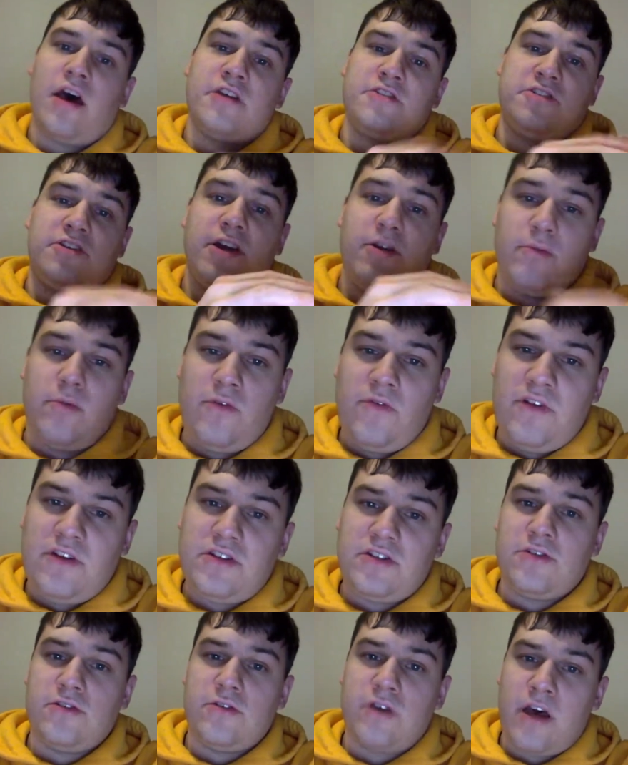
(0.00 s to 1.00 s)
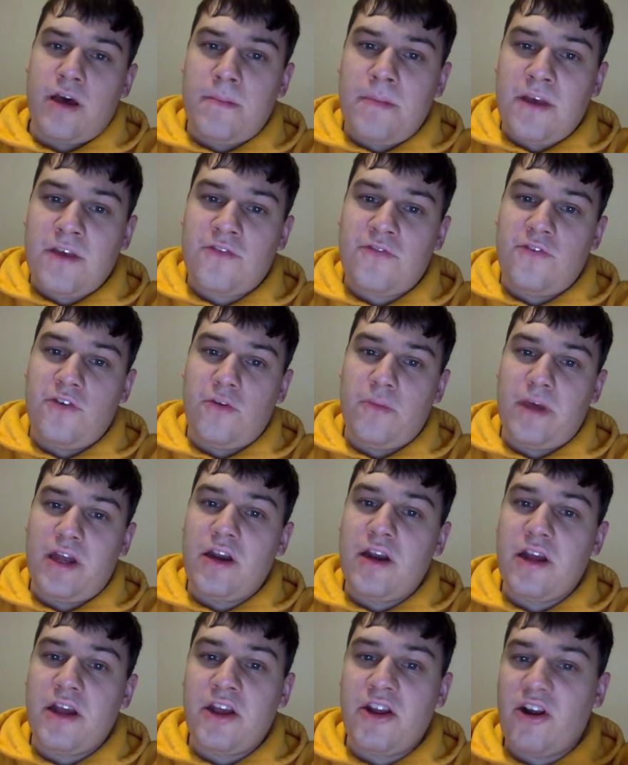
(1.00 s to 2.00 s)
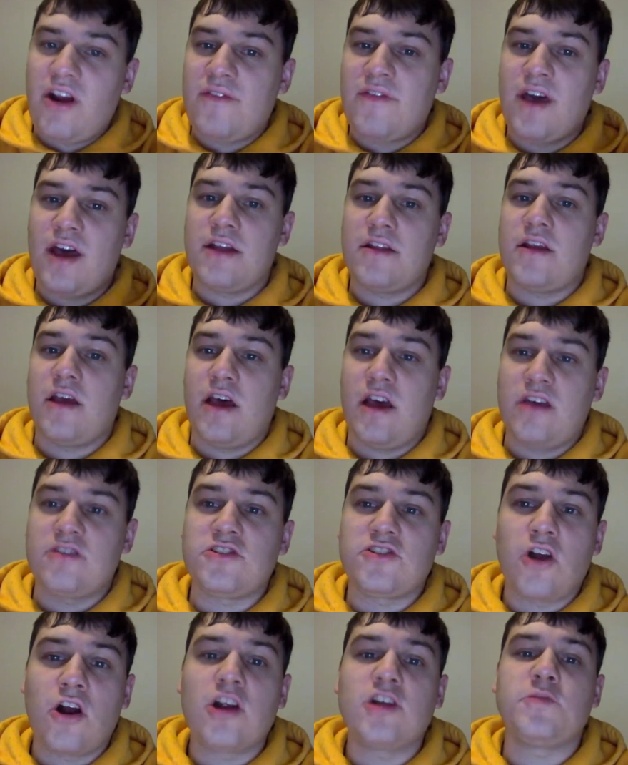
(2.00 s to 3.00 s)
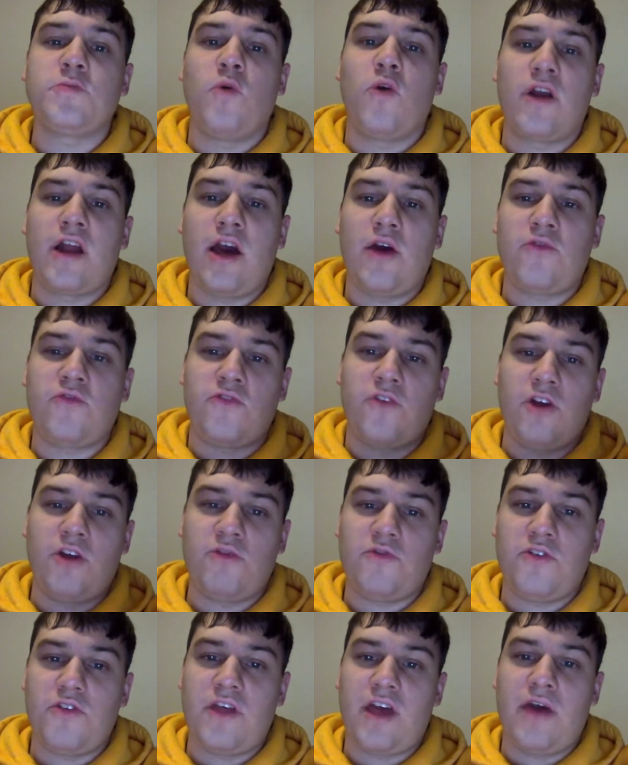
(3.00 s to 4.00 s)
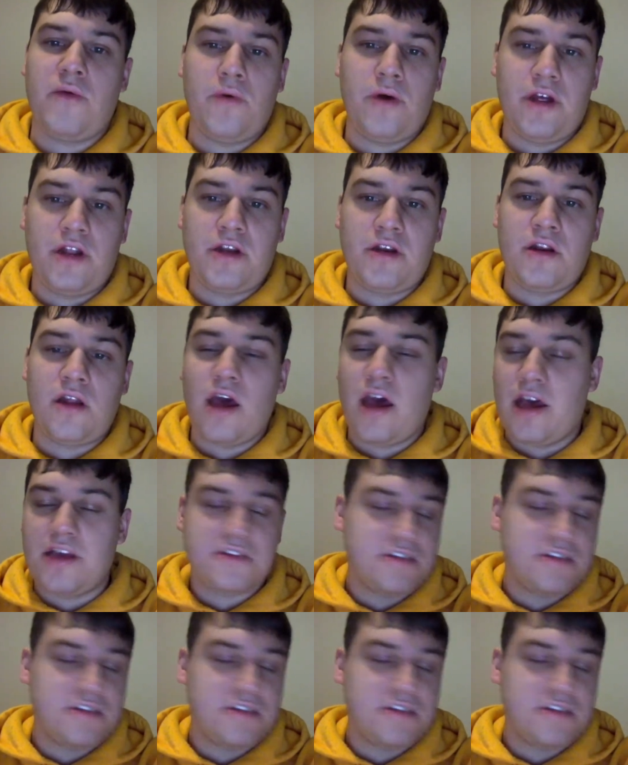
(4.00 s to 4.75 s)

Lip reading: So now we'll move into Best Film Editing here. I've got Star is Born out front for that one.